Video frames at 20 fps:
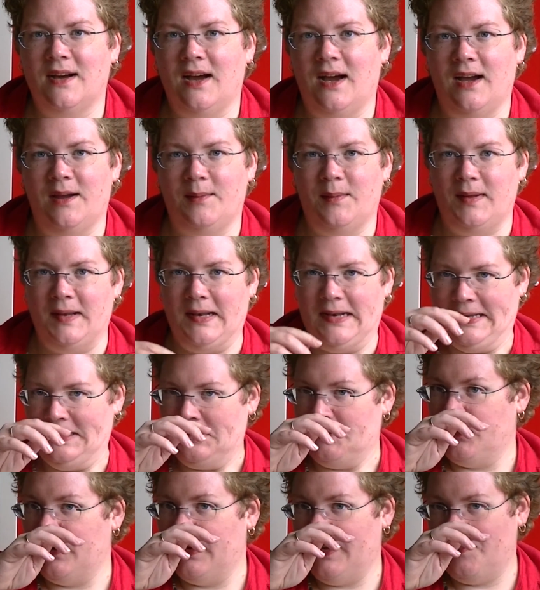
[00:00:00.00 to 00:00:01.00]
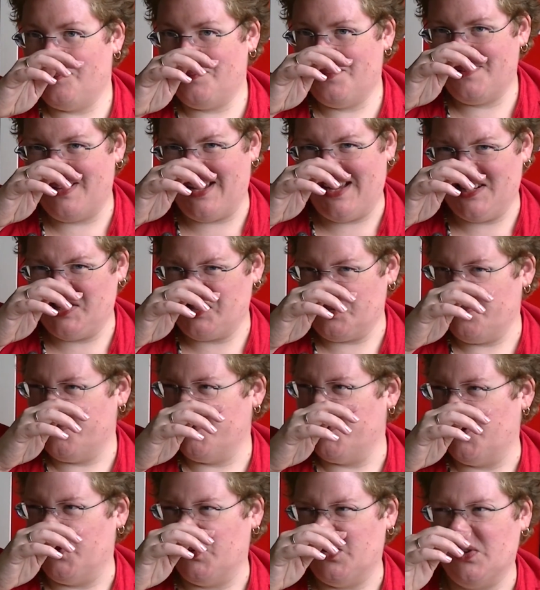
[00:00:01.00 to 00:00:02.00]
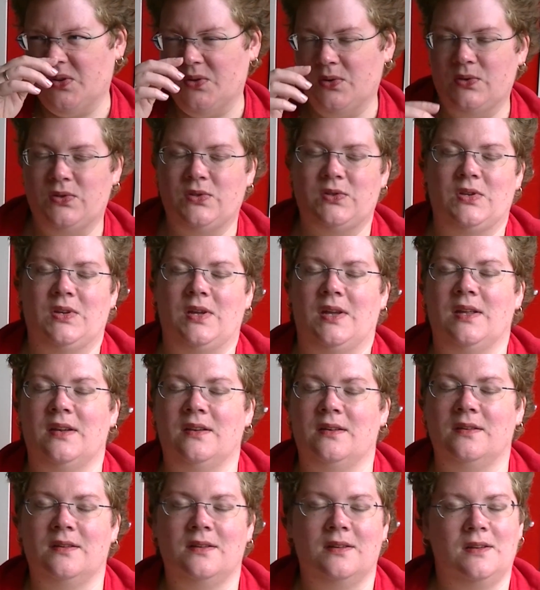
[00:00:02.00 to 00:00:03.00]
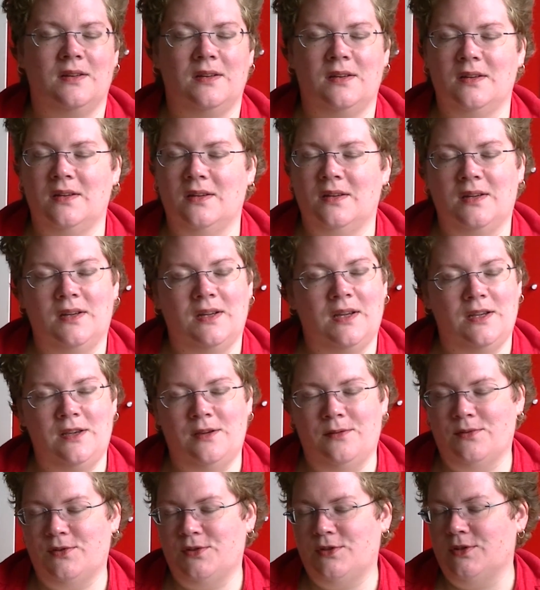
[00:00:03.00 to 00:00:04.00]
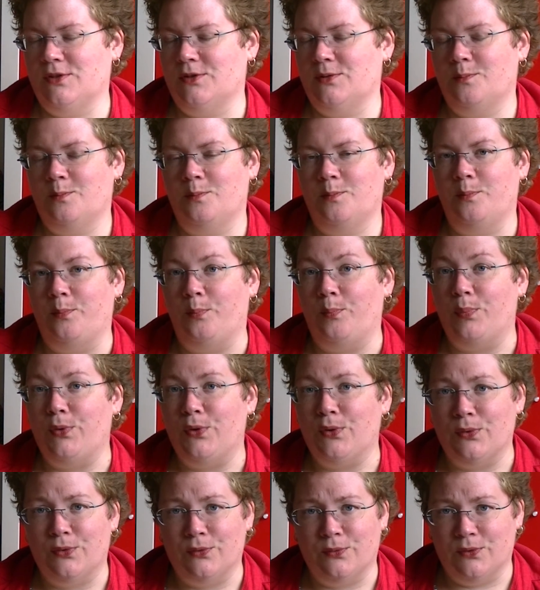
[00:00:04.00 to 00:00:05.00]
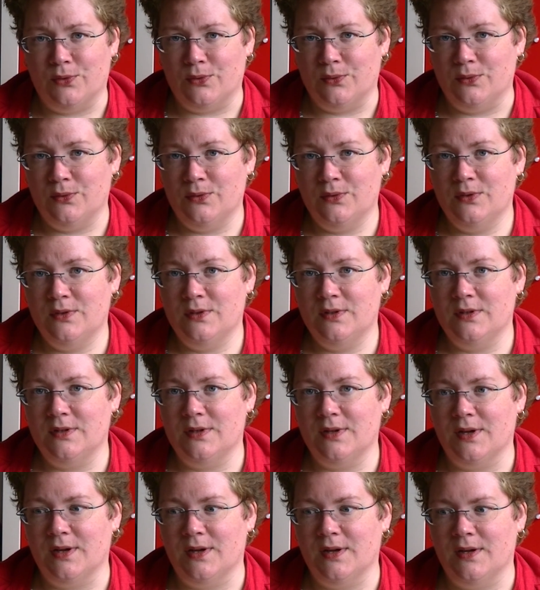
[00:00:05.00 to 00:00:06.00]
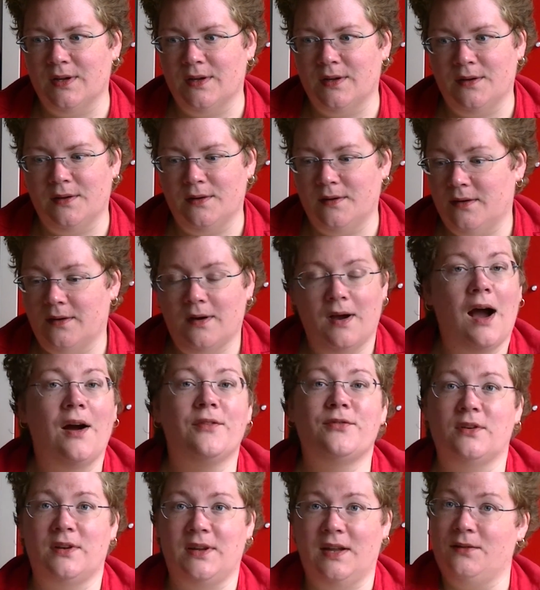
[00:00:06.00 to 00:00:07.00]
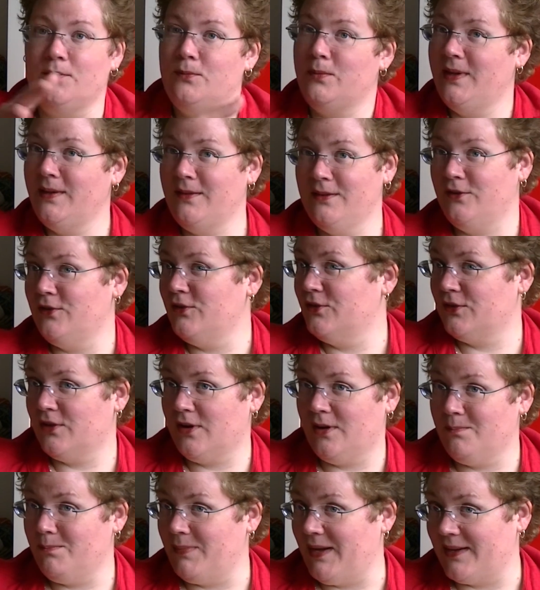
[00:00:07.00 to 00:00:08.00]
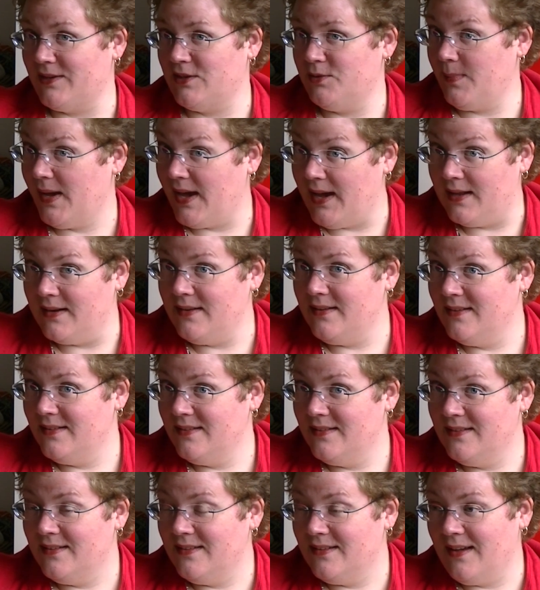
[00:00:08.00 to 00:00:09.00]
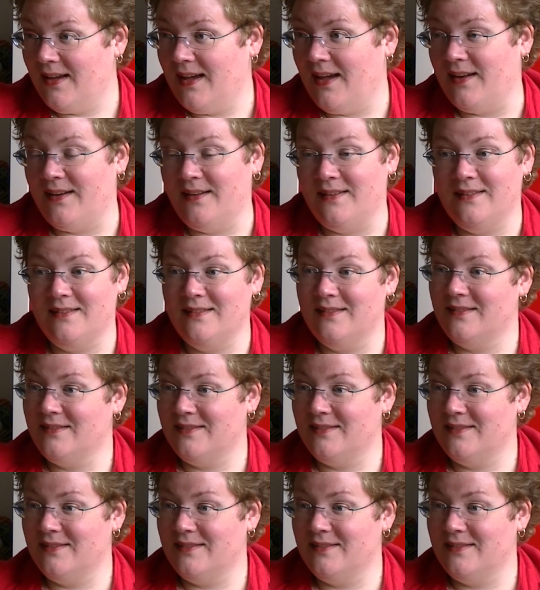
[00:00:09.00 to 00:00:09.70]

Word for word: I made a little clip and some photos and it was just beautiful. Uh, after that, we just got back to bed and